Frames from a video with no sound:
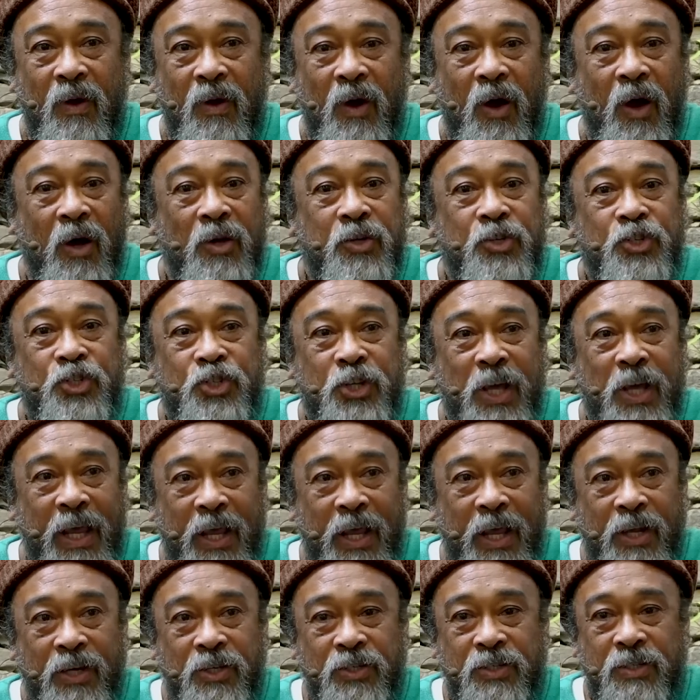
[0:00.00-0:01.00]

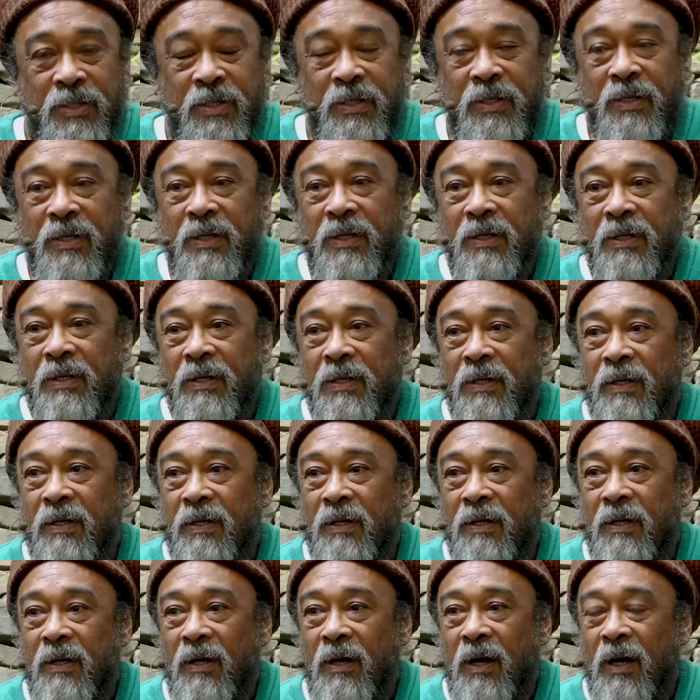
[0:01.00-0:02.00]
Unchanged,
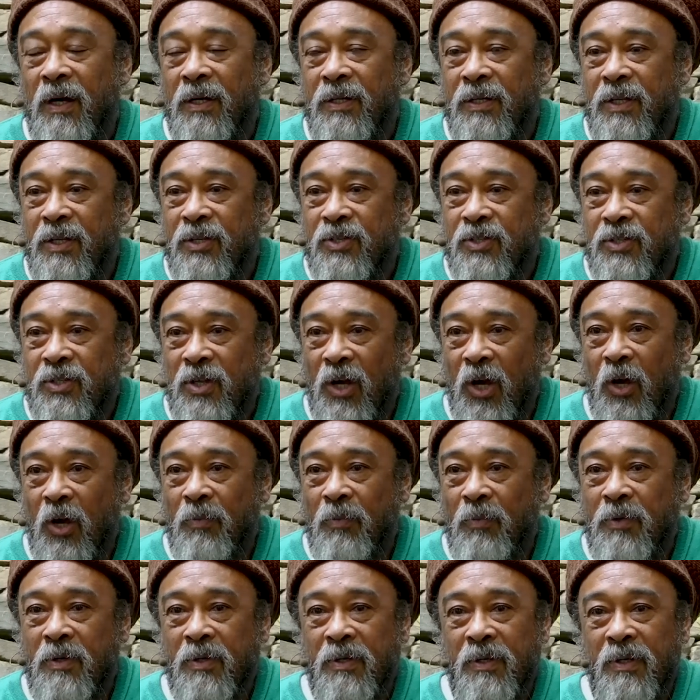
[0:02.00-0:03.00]

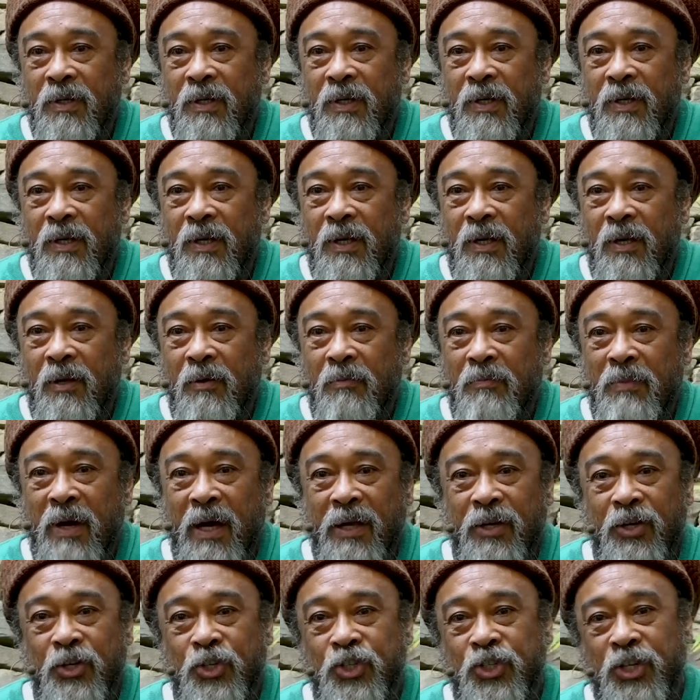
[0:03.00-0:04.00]
undisturbed
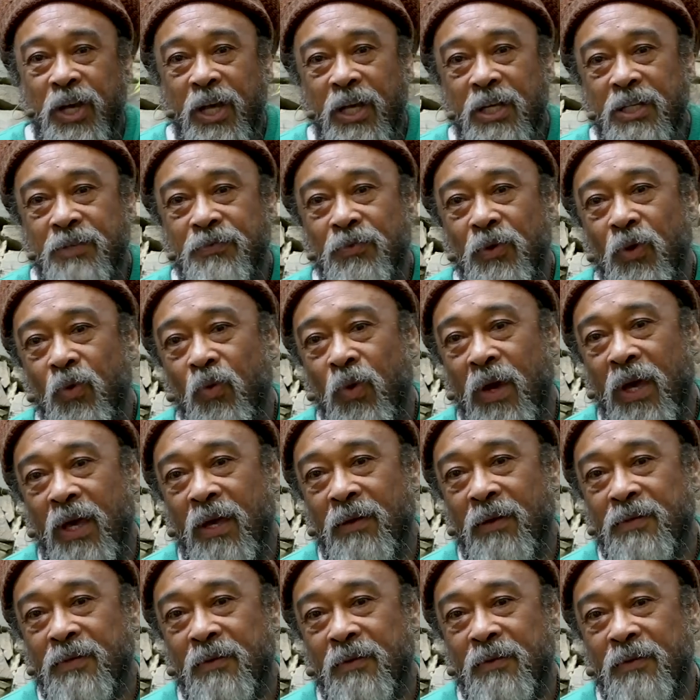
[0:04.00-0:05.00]
by the changeful
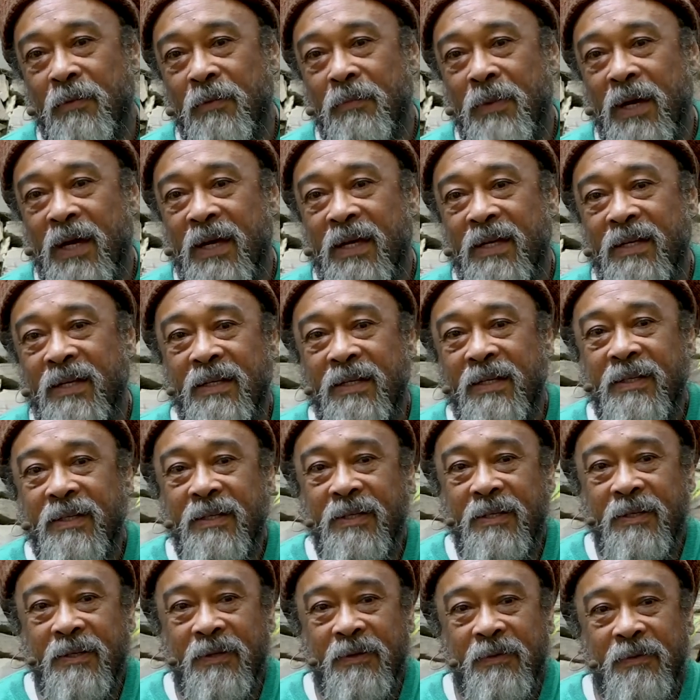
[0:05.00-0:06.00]
waves of the mind.
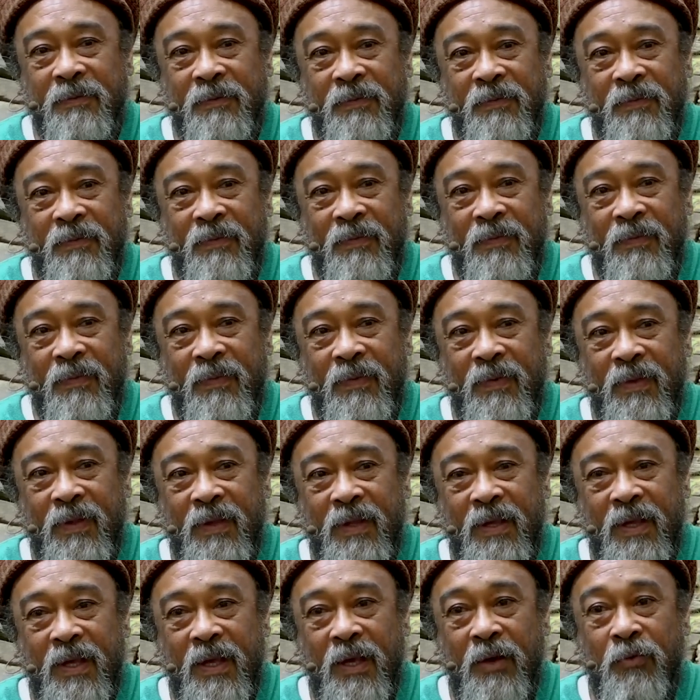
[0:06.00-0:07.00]

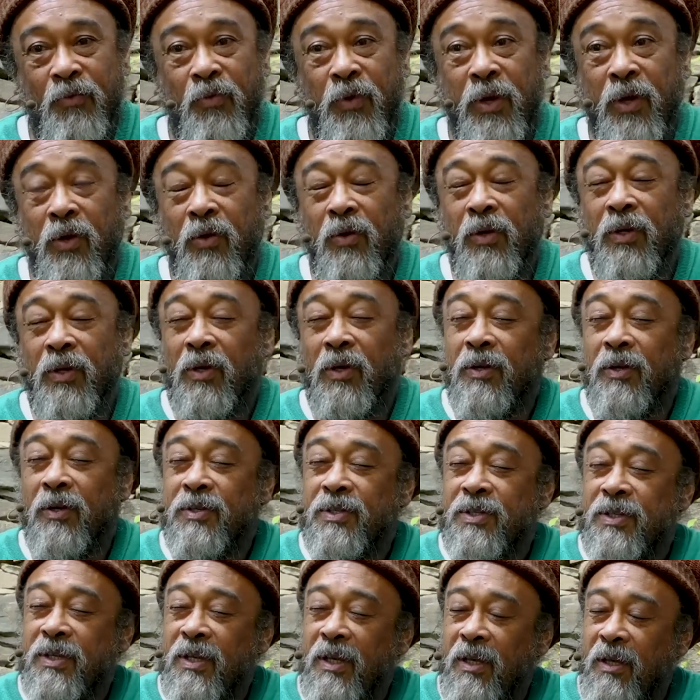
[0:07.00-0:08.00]
If we could
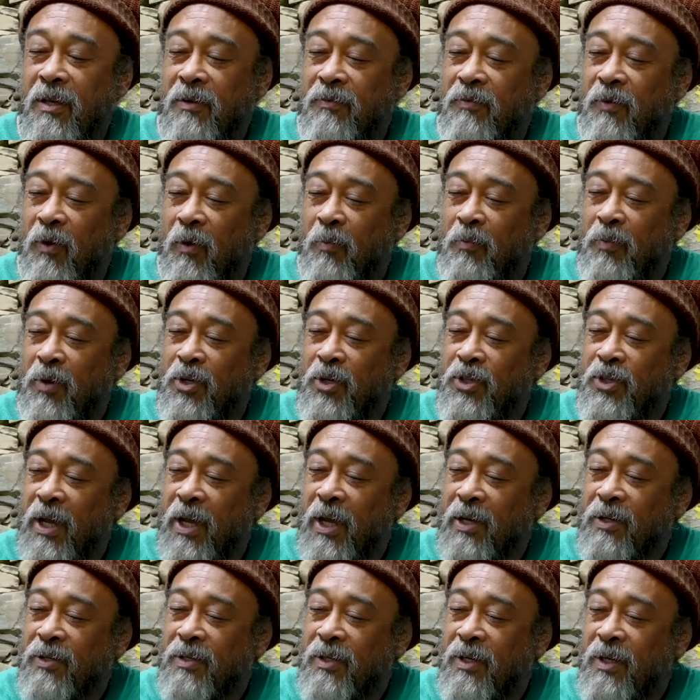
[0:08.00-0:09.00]
conceive or
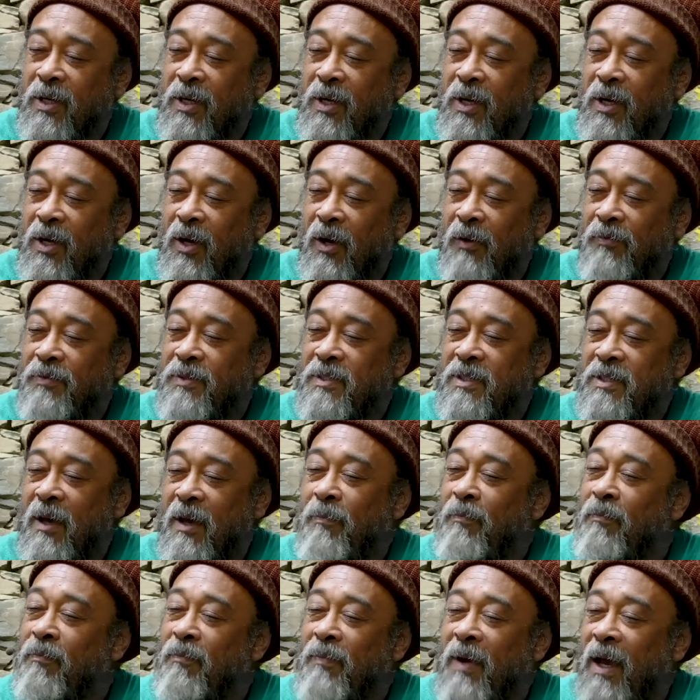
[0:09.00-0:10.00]
project of
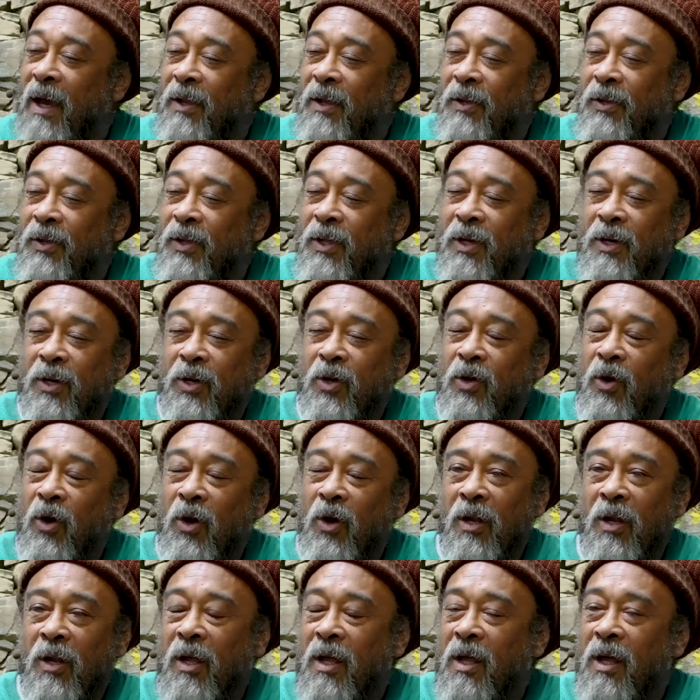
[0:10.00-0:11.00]
some idea
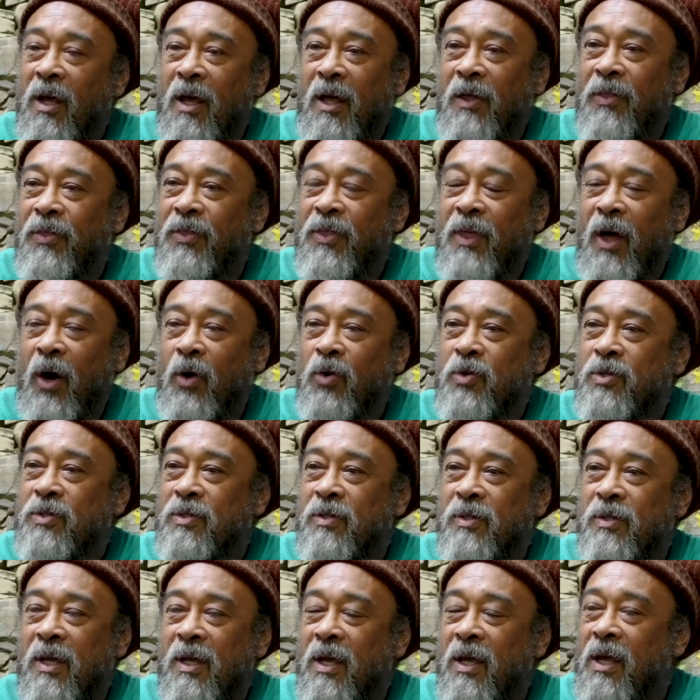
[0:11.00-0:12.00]
called a
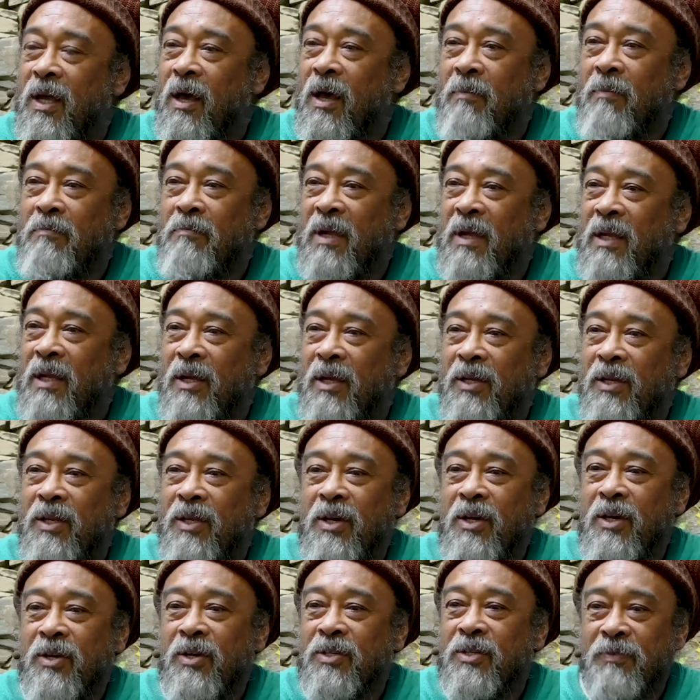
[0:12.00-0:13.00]
thousand, a million
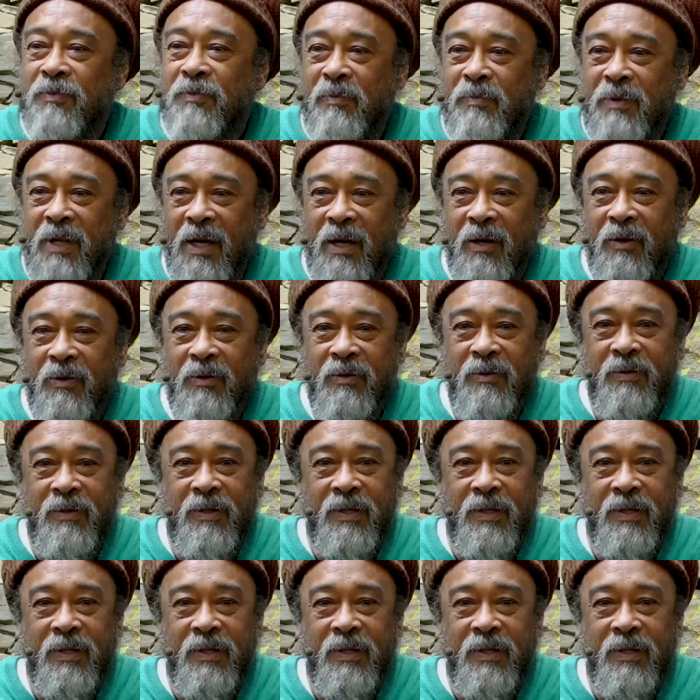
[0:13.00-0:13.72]
years from now,